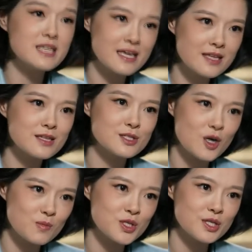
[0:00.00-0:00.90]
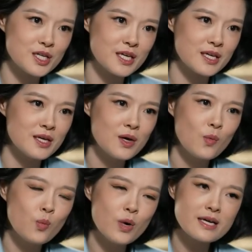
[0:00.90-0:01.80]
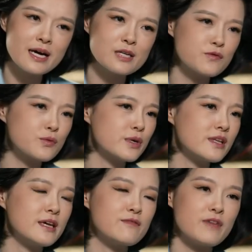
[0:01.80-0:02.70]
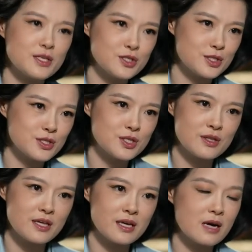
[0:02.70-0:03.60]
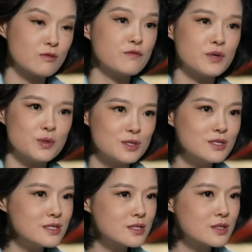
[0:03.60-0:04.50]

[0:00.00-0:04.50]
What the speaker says: taking this opportunity, what kind of thrilling adventures do you think our viewers